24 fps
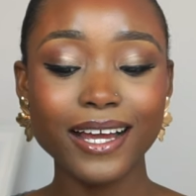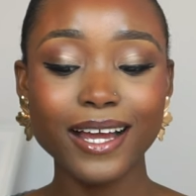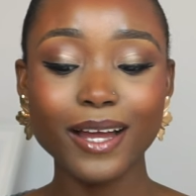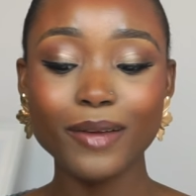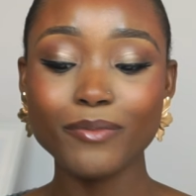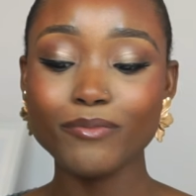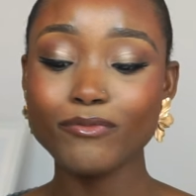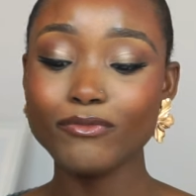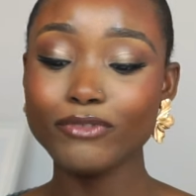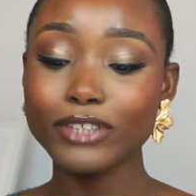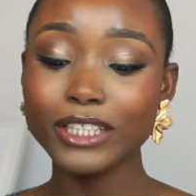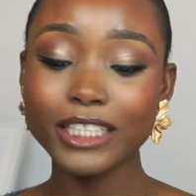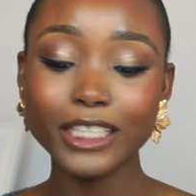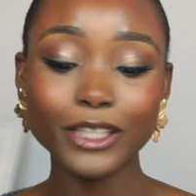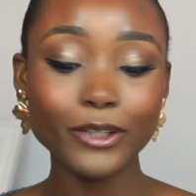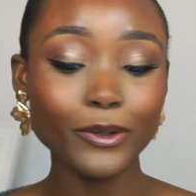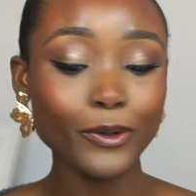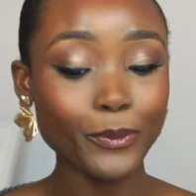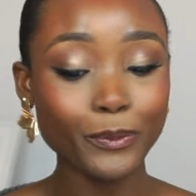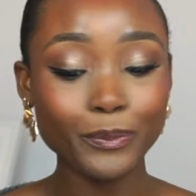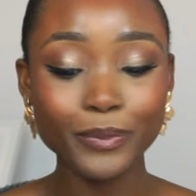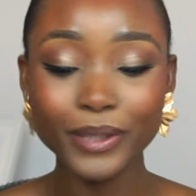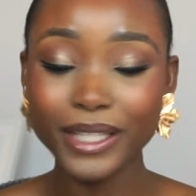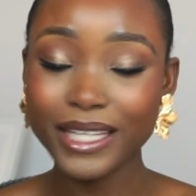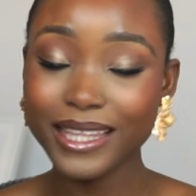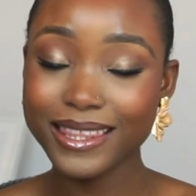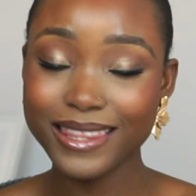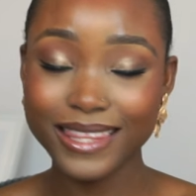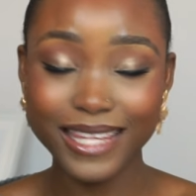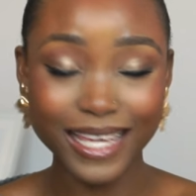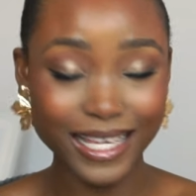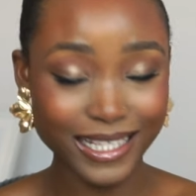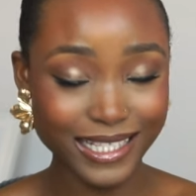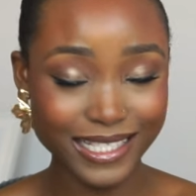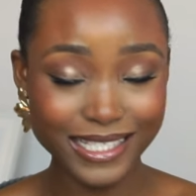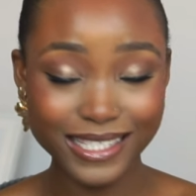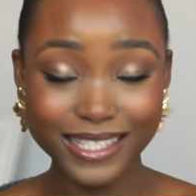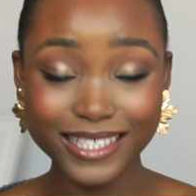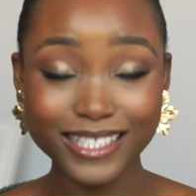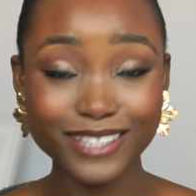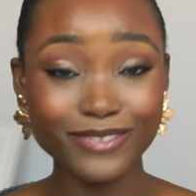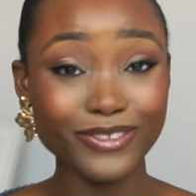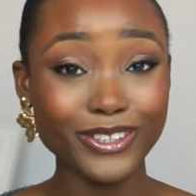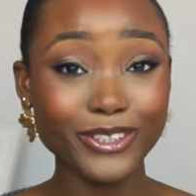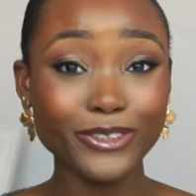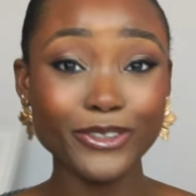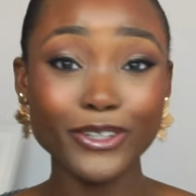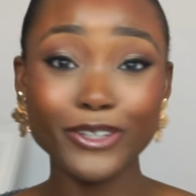I'm really hoping that
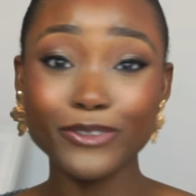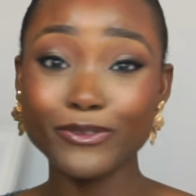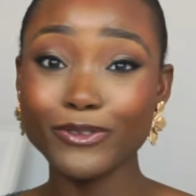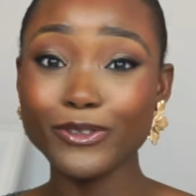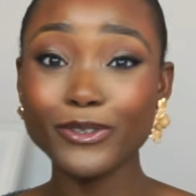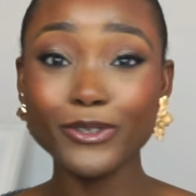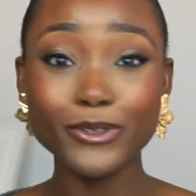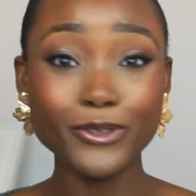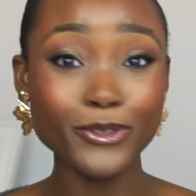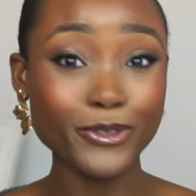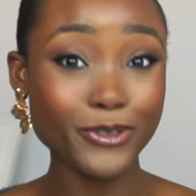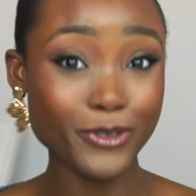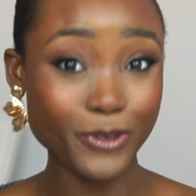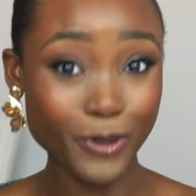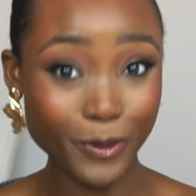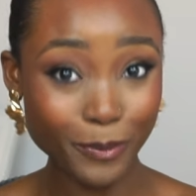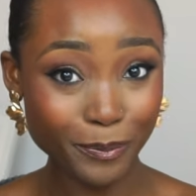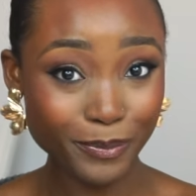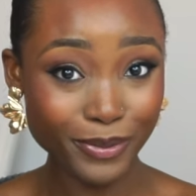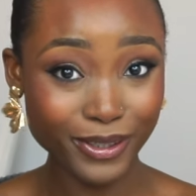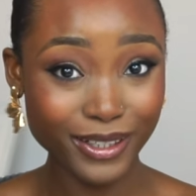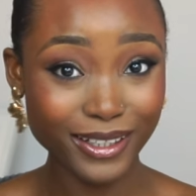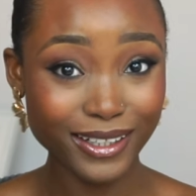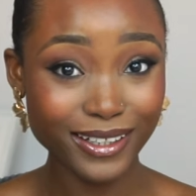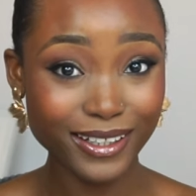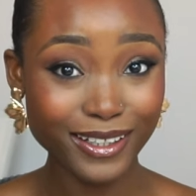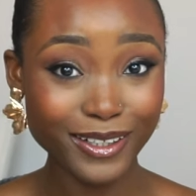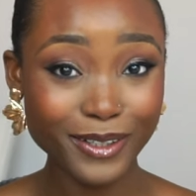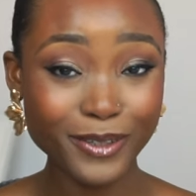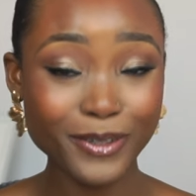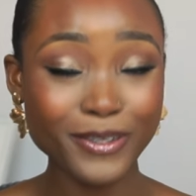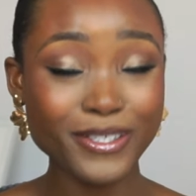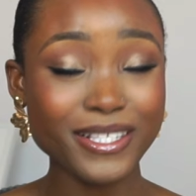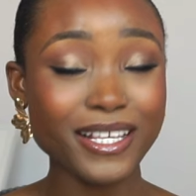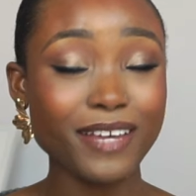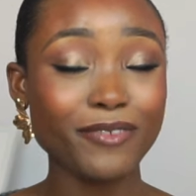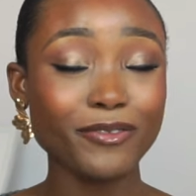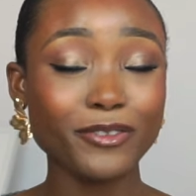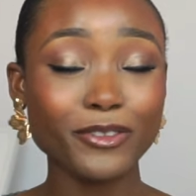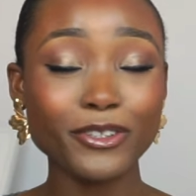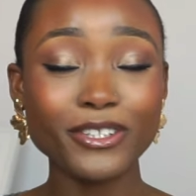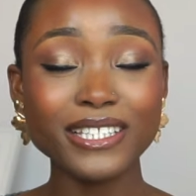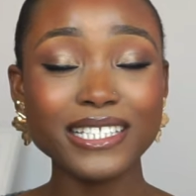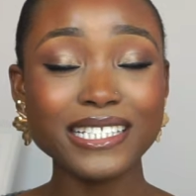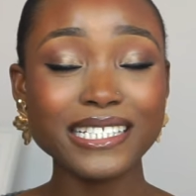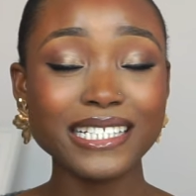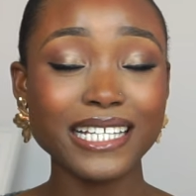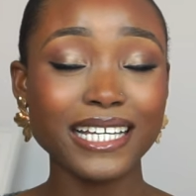this video even goes up because I've
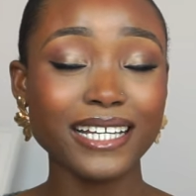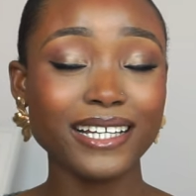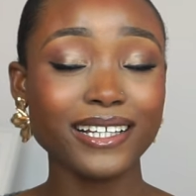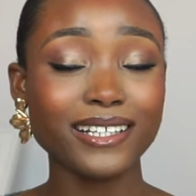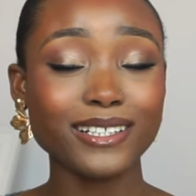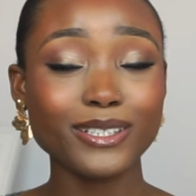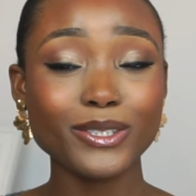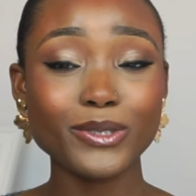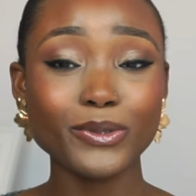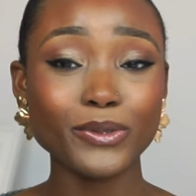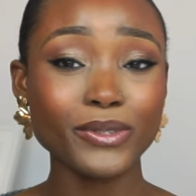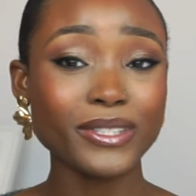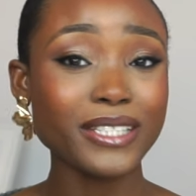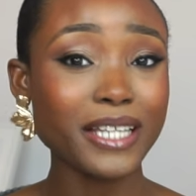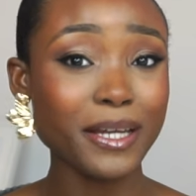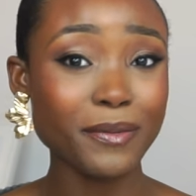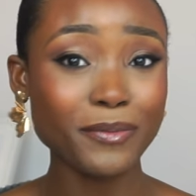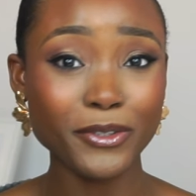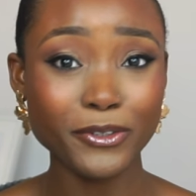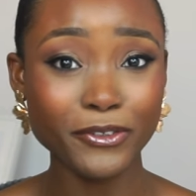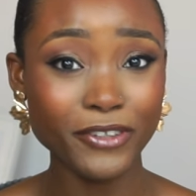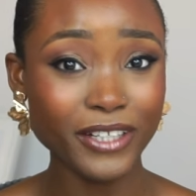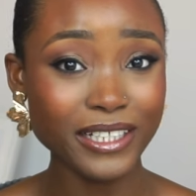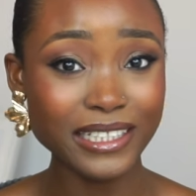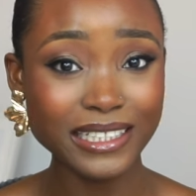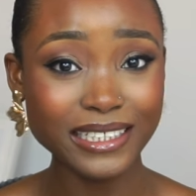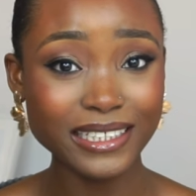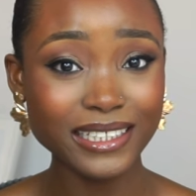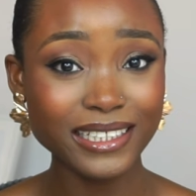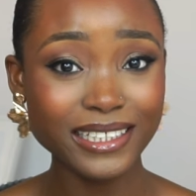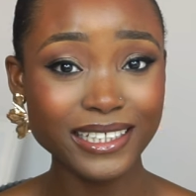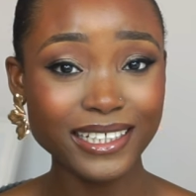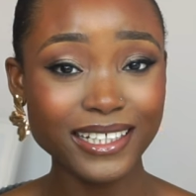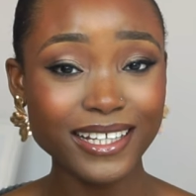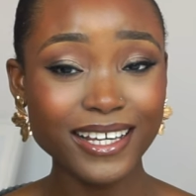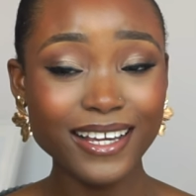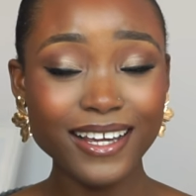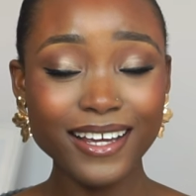done this like 2 times already.